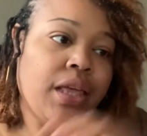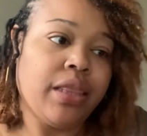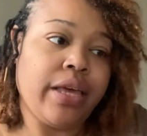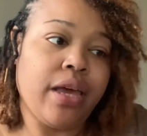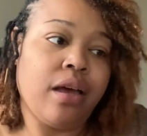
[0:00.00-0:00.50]

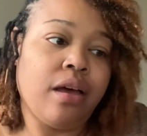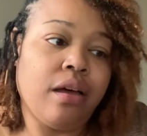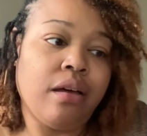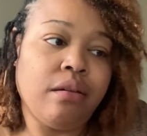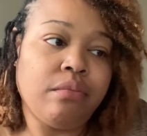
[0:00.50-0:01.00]
that
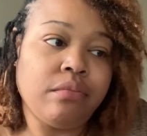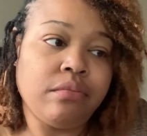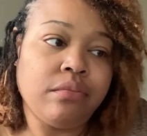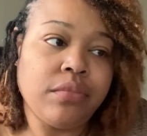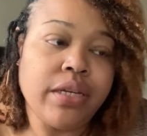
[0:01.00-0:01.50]
um,
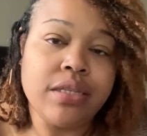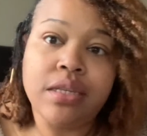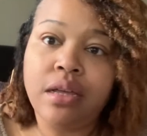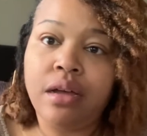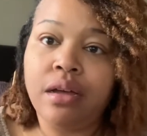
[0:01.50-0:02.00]

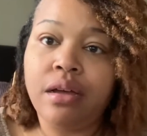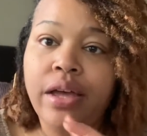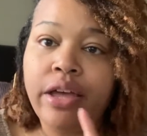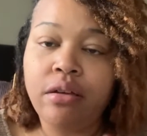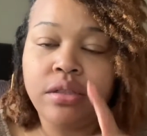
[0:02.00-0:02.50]
it's uh,
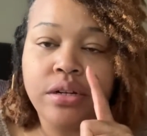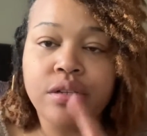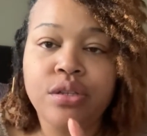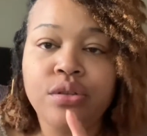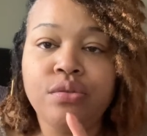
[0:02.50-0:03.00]
healthier
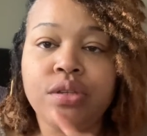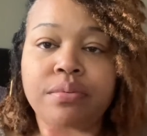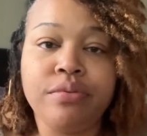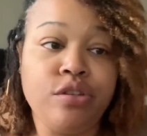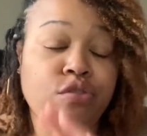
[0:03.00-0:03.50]
too
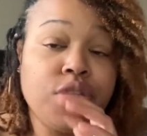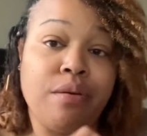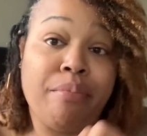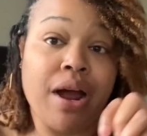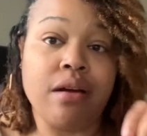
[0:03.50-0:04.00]
to use a
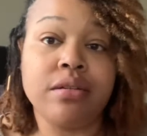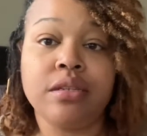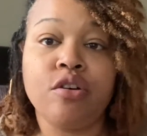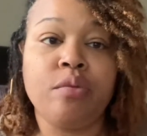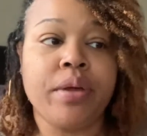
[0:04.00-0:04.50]
bar
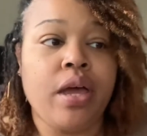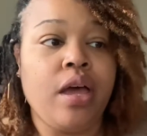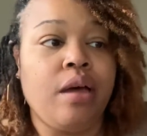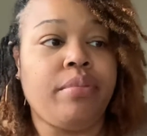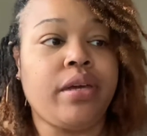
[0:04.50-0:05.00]
soap
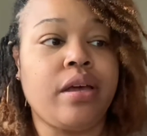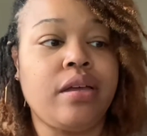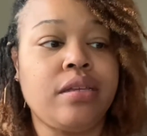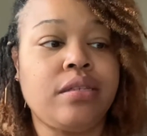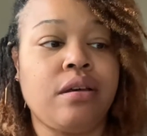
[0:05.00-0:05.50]

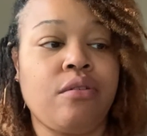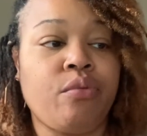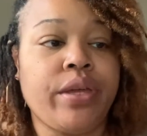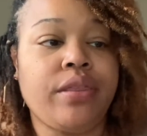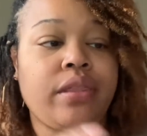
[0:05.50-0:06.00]
because
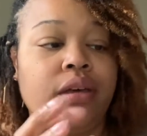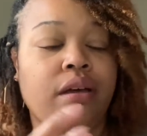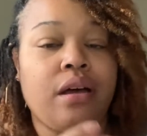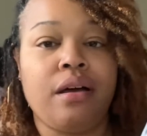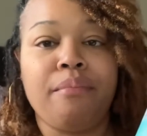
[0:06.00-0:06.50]
with
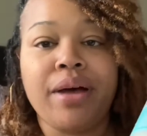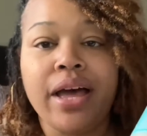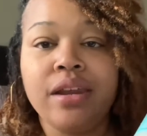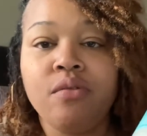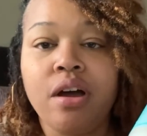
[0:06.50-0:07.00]
the um,
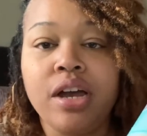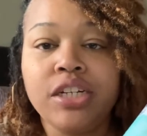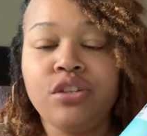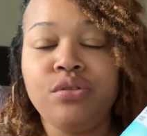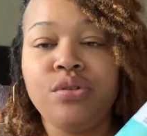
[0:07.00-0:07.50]
body
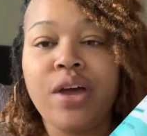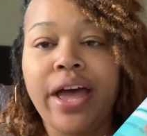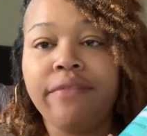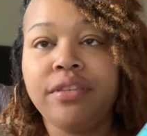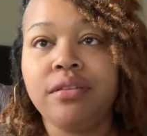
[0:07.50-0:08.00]
wash, you do
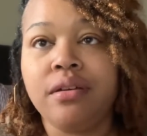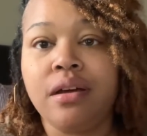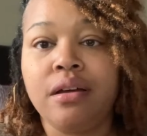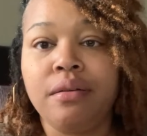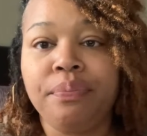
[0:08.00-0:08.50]
have to,
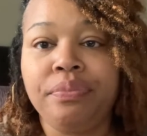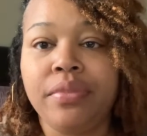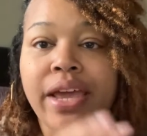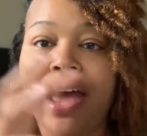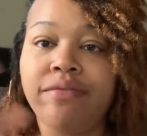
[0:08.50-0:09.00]
um,
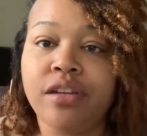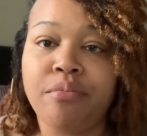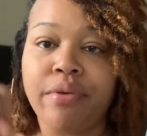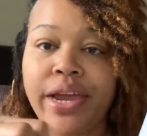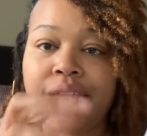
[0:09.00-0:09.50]
they have to
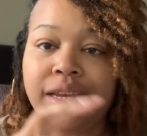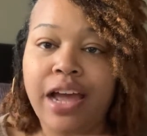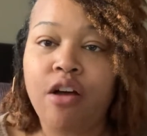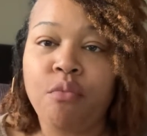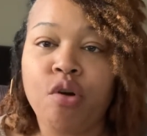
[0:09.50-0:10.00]
break it
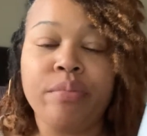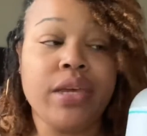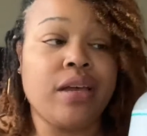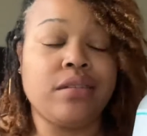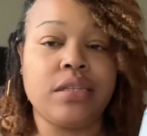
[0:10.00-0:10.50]
down more
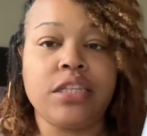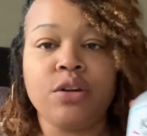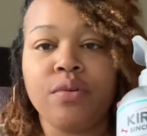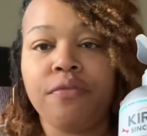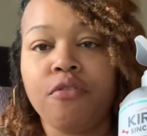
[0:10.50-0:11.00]
because it's
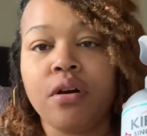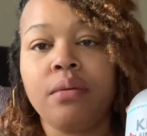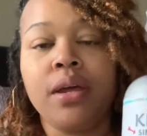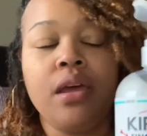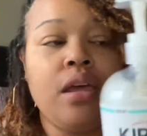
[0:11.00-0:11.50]
liquid
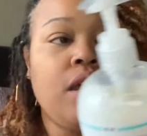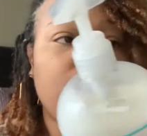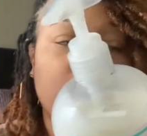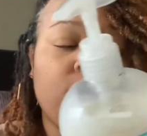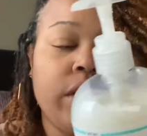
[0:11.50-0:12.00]
form.
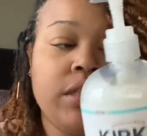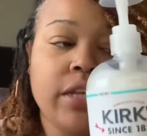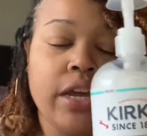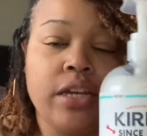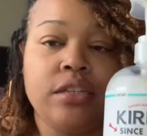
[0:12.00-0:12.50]
So they
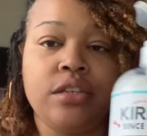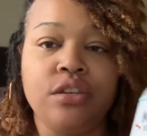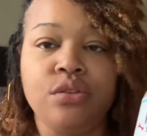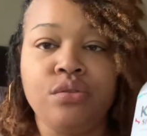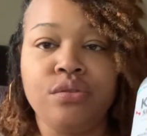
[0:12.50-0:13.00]
say to
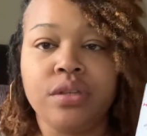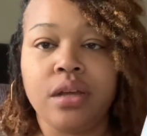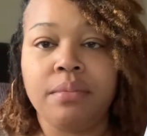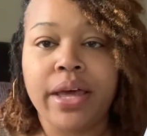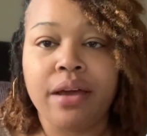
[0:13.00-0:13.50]
use
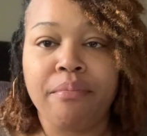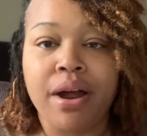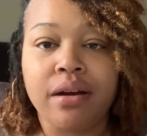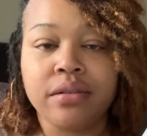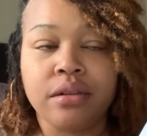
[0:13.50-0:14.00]
um, like a
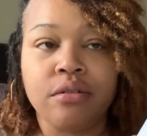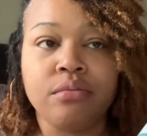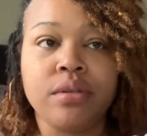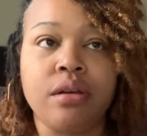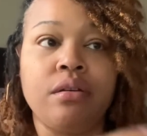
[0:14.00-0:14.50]
bar
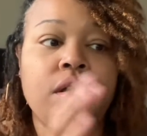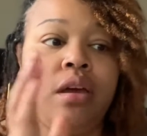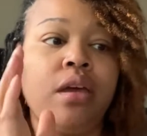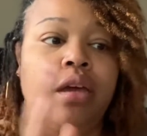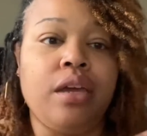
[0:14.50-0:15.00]
soap. So
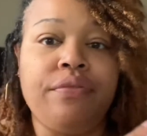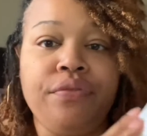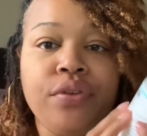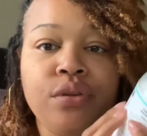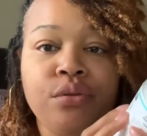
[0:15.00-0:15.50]

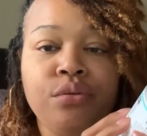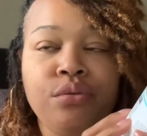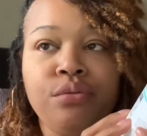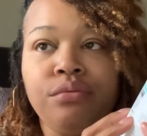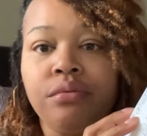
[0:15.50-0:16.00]
if
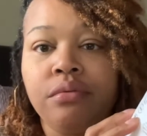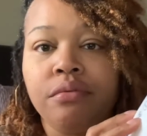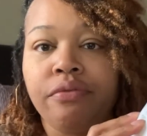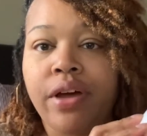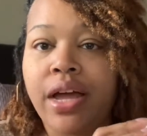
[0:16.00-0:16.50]
you
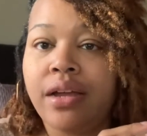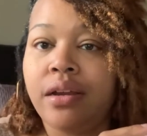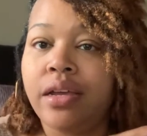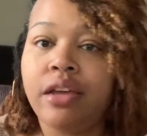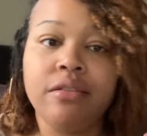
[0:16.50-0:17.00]

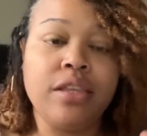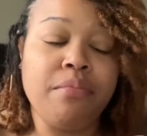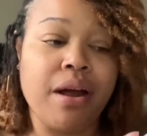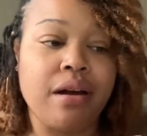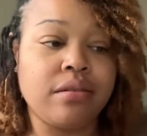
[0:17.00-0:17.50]
find a healthy
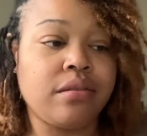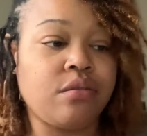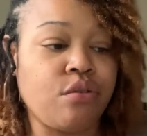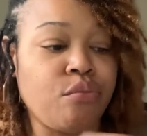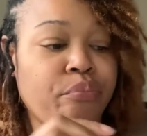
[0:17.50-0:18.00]
bar
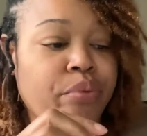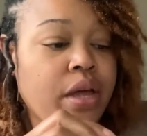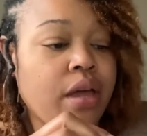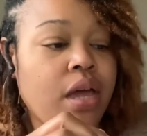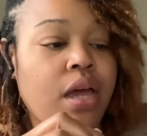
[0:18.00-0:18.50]
soap
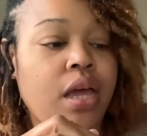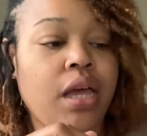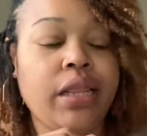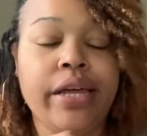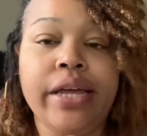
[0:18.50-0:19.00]

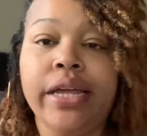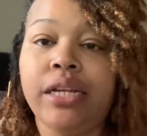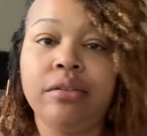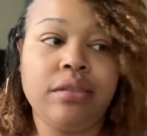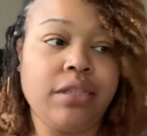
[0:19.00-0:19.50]

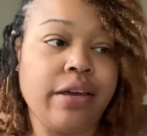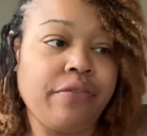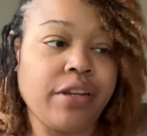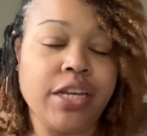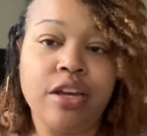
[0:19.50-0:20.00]
then
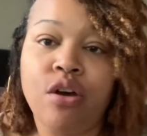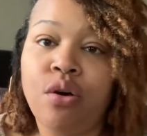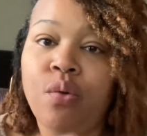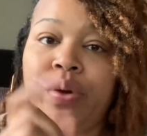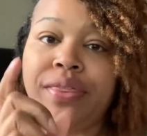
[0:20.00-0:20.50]
definitely
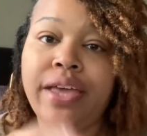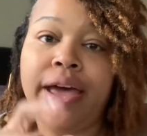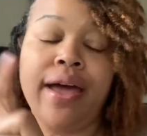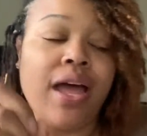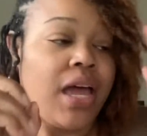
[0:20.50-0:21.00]
go with
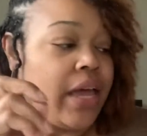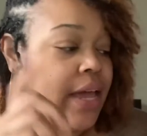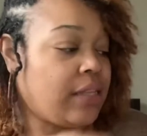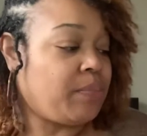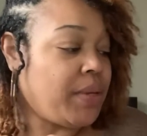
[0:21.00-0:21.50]
that.
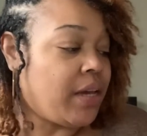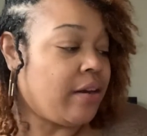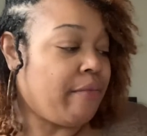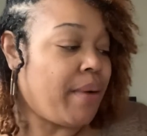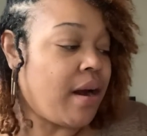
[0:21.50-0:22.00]
And
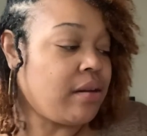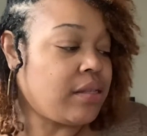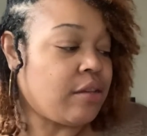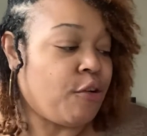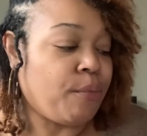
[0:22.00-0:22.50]
speaking of bar
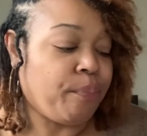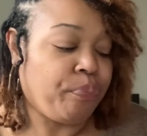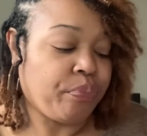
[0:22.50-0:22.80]
soap,